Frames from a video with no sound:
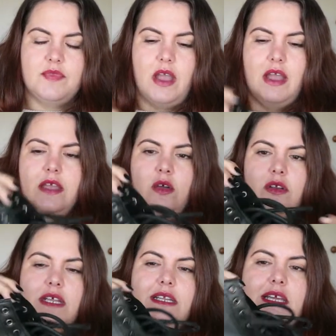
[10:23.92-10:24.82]
I
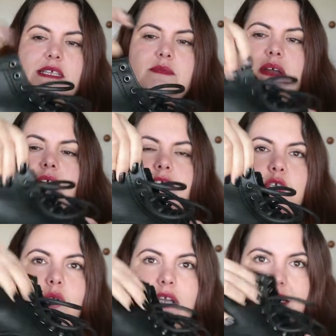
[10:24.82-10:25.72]
only lace mine. I
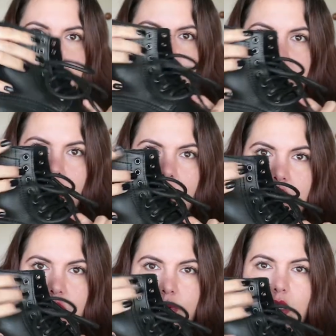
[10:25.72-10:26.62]
don't lace up the top
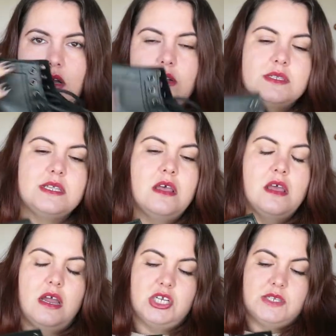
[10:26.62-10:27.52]
2 holes.
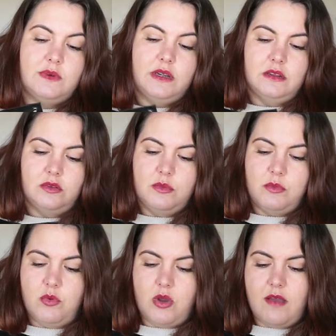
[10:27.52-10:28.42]
I just find it a little
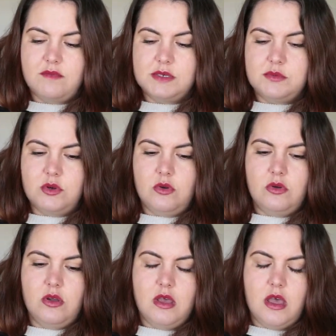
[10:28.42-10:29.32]
bit more comfortable.